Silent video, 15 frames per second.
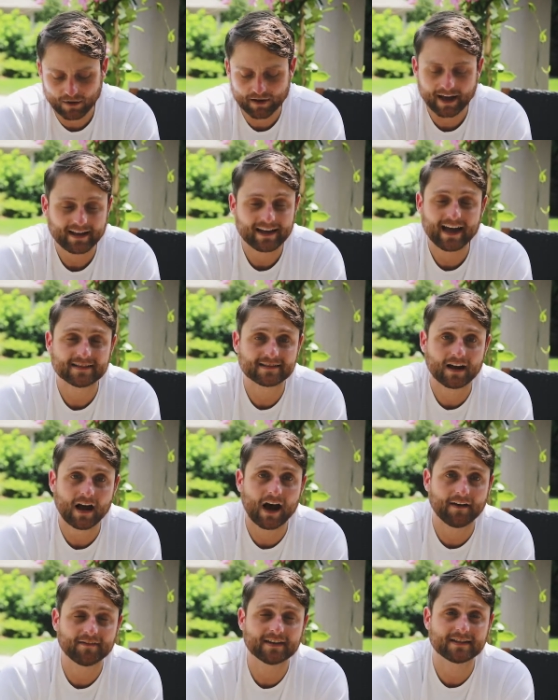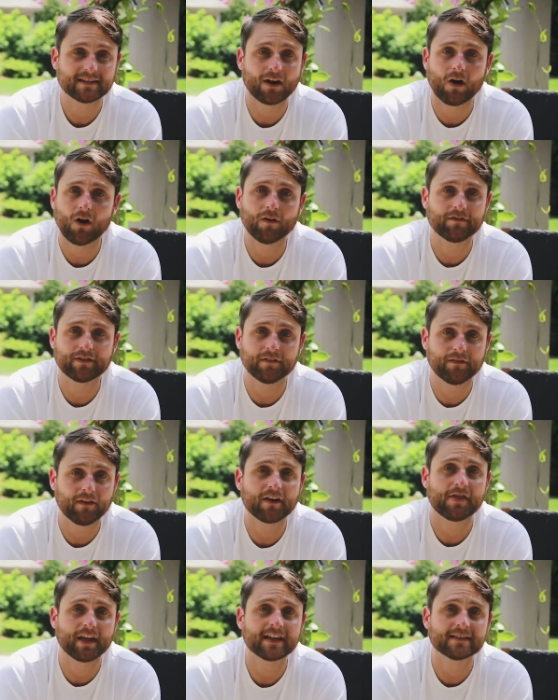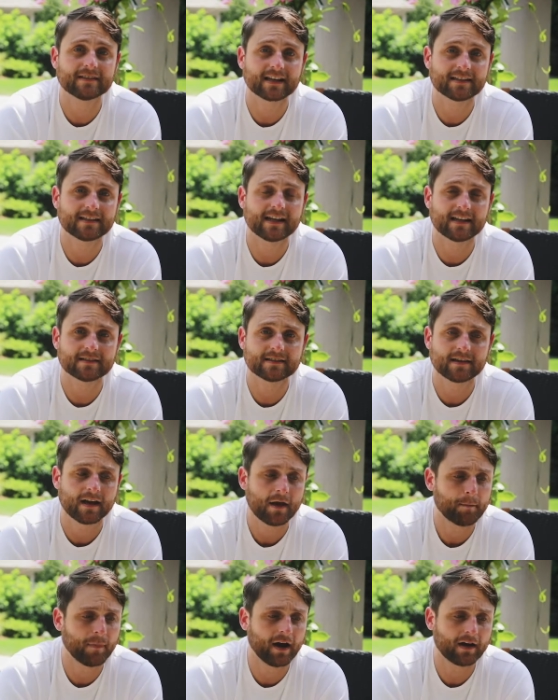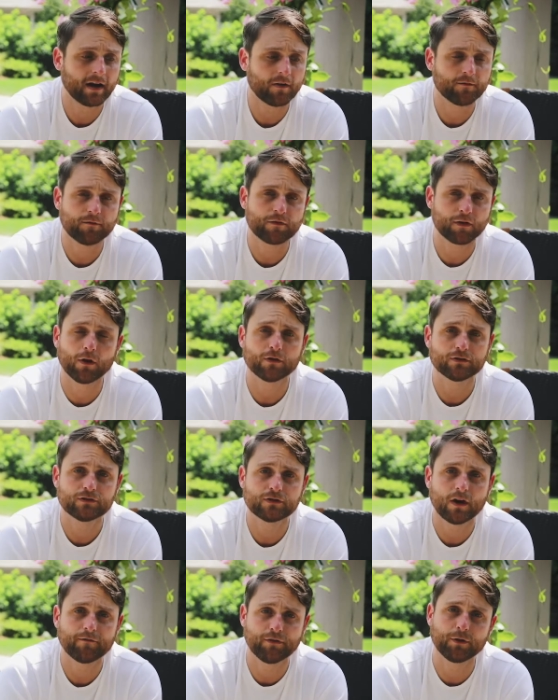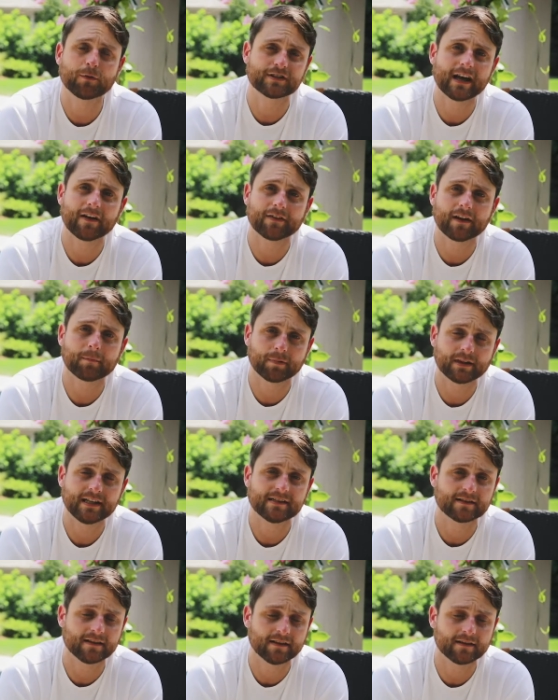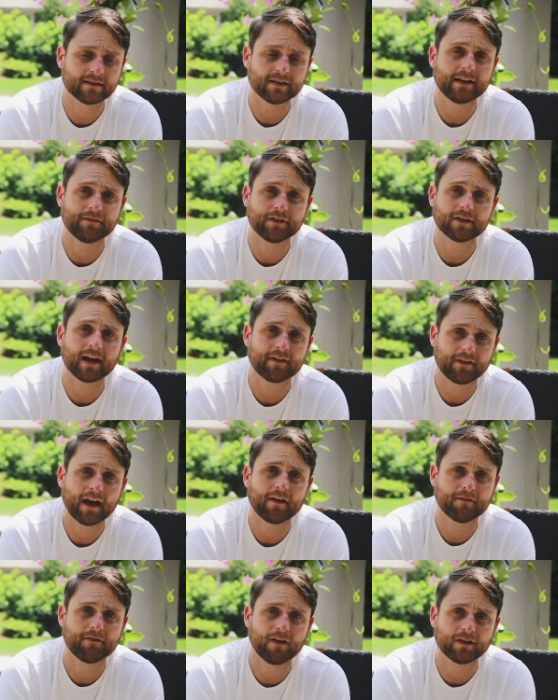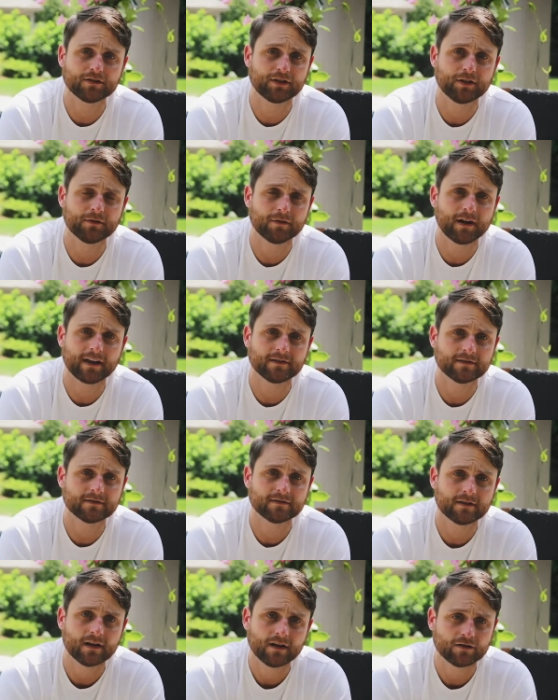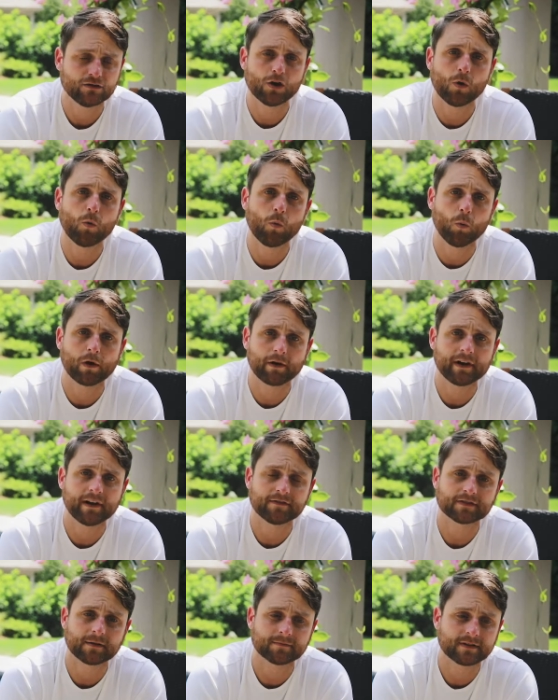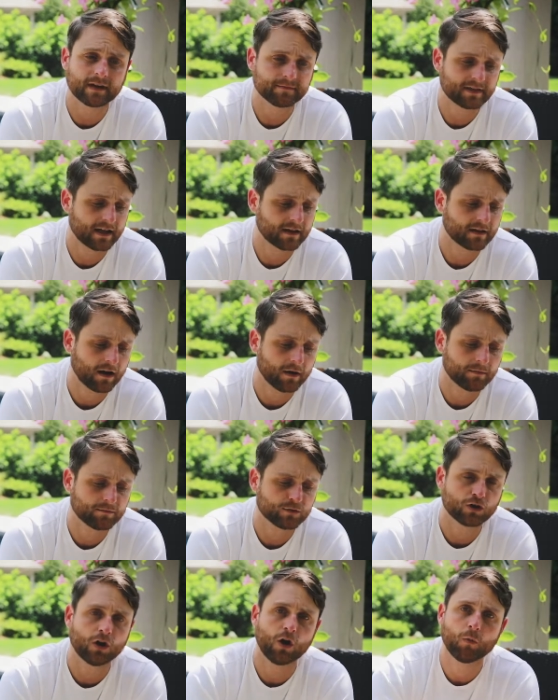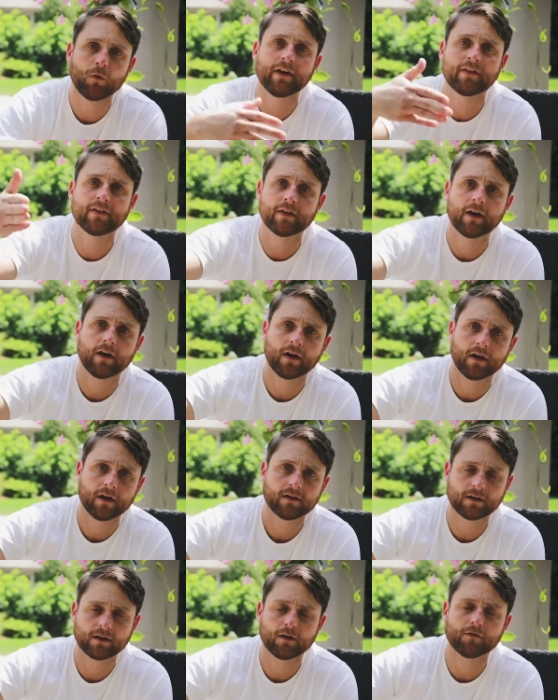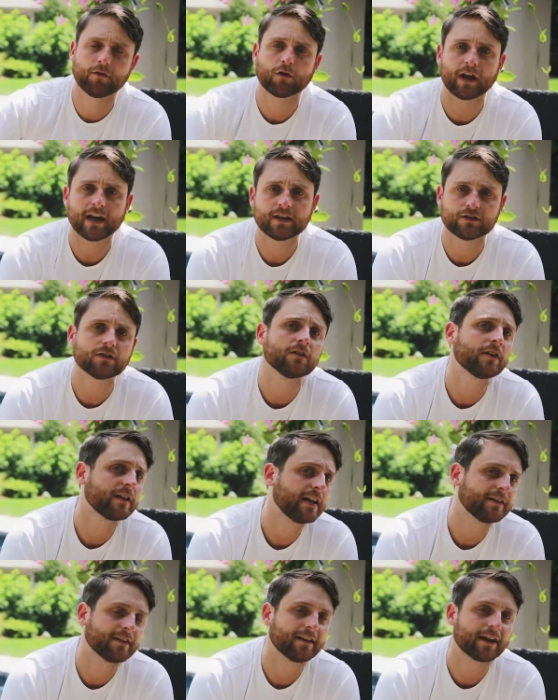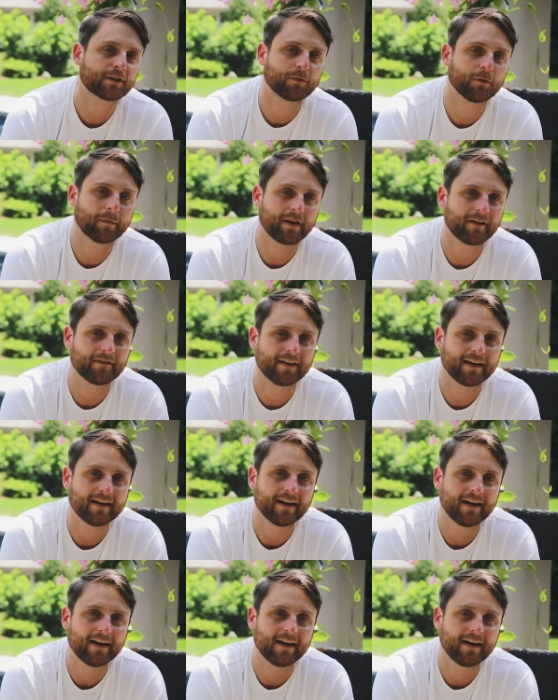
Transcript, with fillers: okay, yes, obviously all the fun things exist, but for those viewers out there, please live your life, have fun too, and don't worry if sometimes that comes with you know vocational and intellectual benefit.